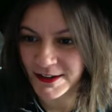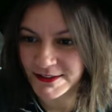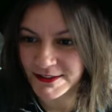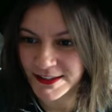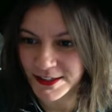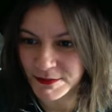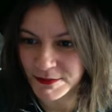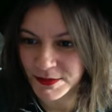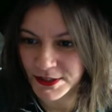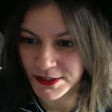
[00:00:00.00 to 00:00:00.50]

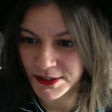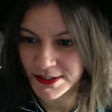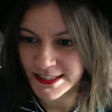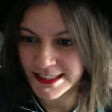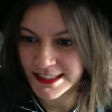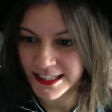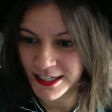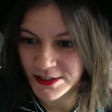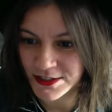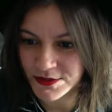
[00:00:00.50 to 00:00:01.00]
there. Put your
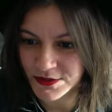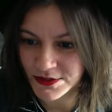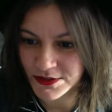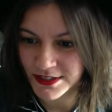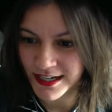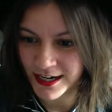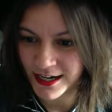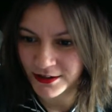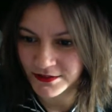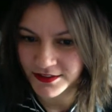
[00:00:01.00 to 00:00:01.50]

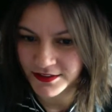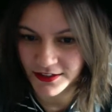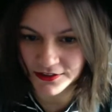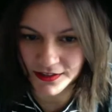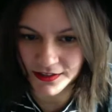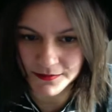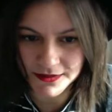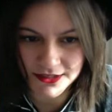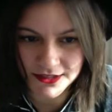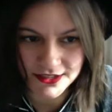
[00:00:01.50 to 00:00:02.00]
schedule out there.
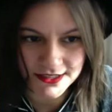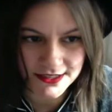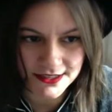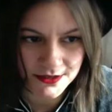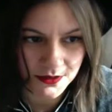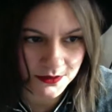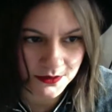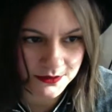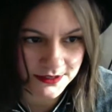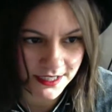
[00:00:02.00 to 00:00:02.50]
Let me just
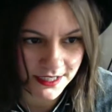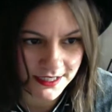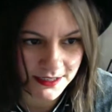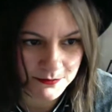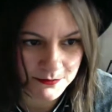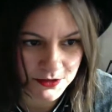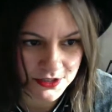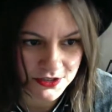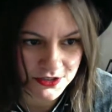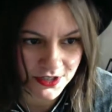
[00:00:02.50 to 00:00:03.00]
hold on.
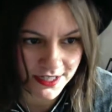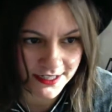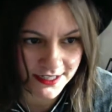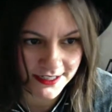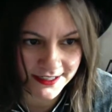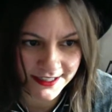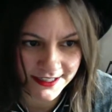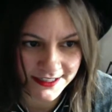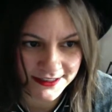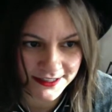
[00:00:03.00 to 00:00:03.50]
I'm just trying to
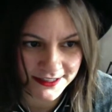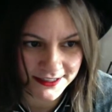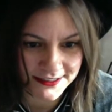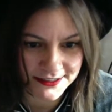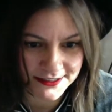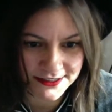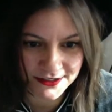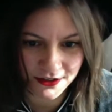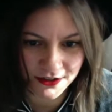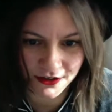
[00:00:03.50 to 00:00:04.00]
get
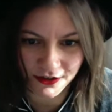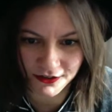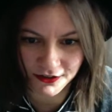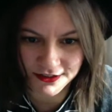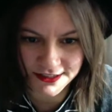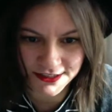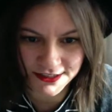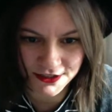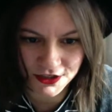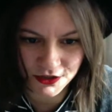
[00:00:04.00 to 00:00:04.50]
this all
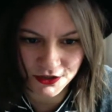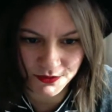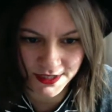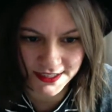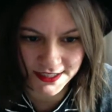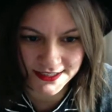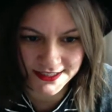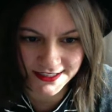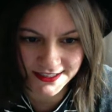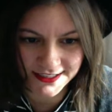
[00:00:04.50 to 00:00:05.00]

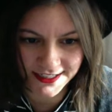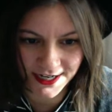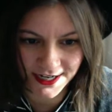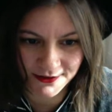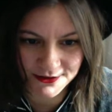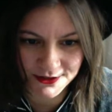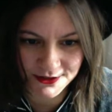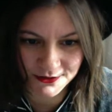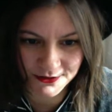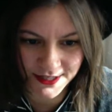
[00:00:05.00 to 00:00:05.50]
situated to
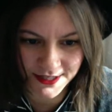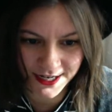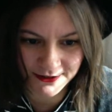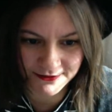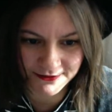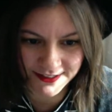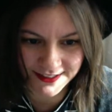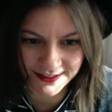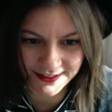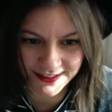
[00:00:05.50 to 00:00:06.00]
announce who that
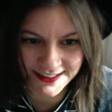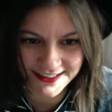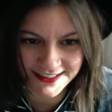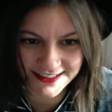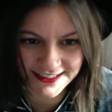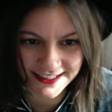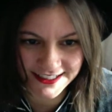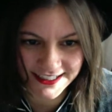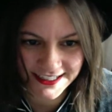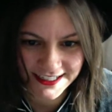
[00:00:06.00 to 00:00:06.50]
winner
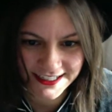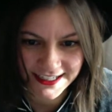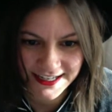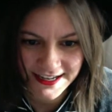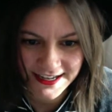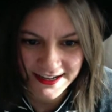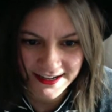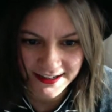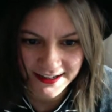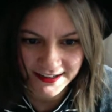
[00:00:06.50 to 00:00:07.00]
is.
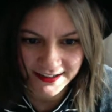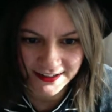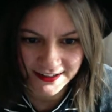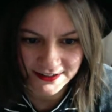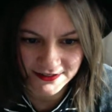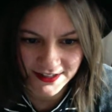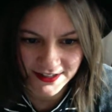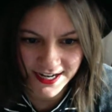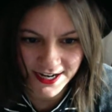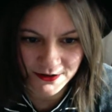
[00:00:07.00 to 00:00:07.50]

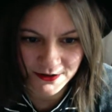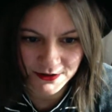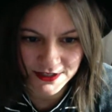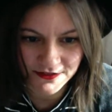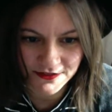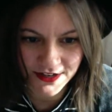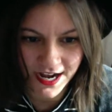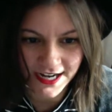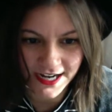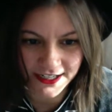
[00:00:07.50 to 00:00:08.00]
All right,
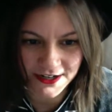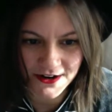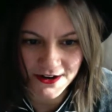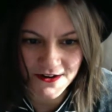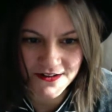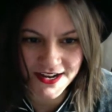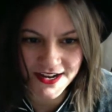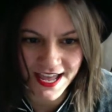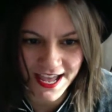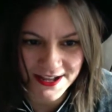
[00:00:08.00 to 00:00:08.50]
we've got it.
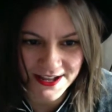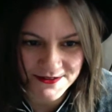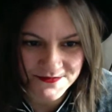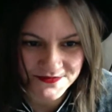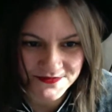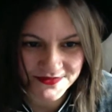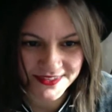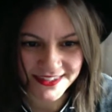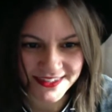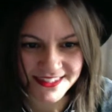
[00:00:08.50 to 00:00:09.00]
Okay.
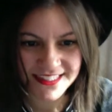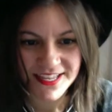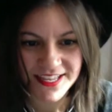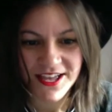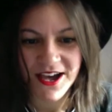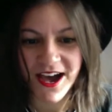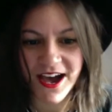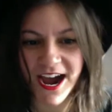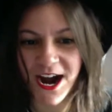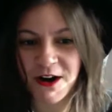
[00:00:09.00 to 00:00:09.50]

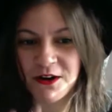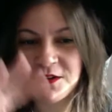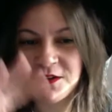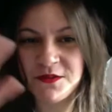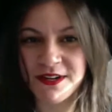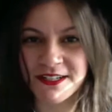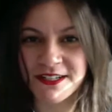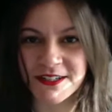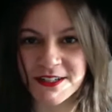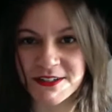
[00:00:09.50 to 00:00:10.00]
Our
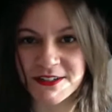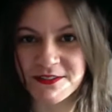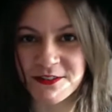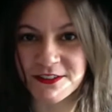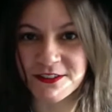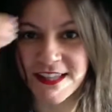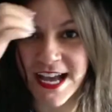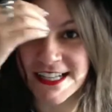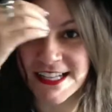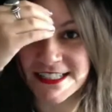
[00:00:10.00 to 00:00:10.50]
winner
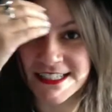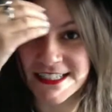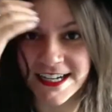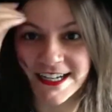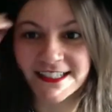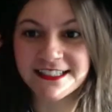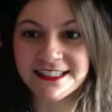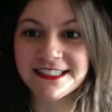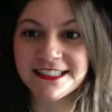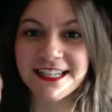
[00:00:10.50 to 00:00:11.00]
for last
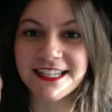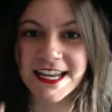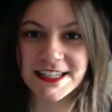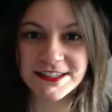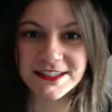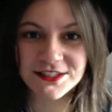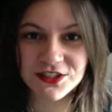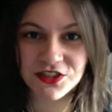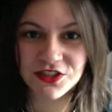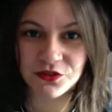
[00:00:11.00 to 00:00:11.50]
night's
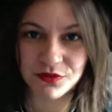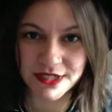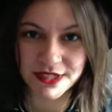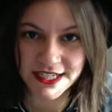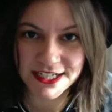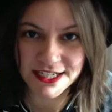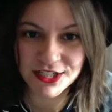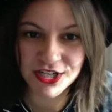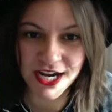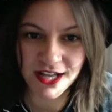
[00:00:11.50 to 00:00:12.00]
day
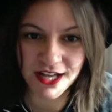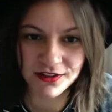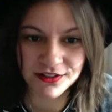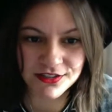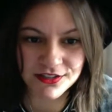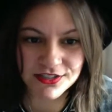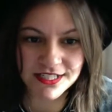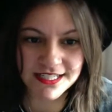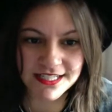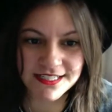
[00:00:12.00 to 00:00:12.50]
three
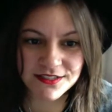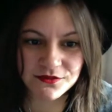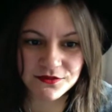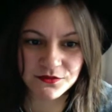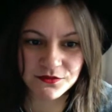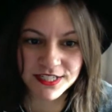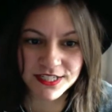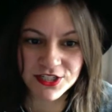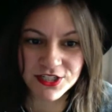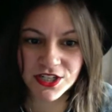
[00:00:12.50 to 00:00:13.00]
challenge is
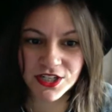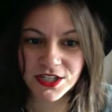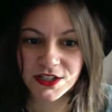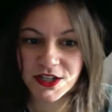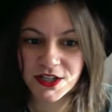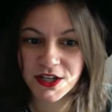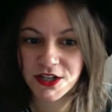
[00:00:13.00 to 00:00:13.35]
Richa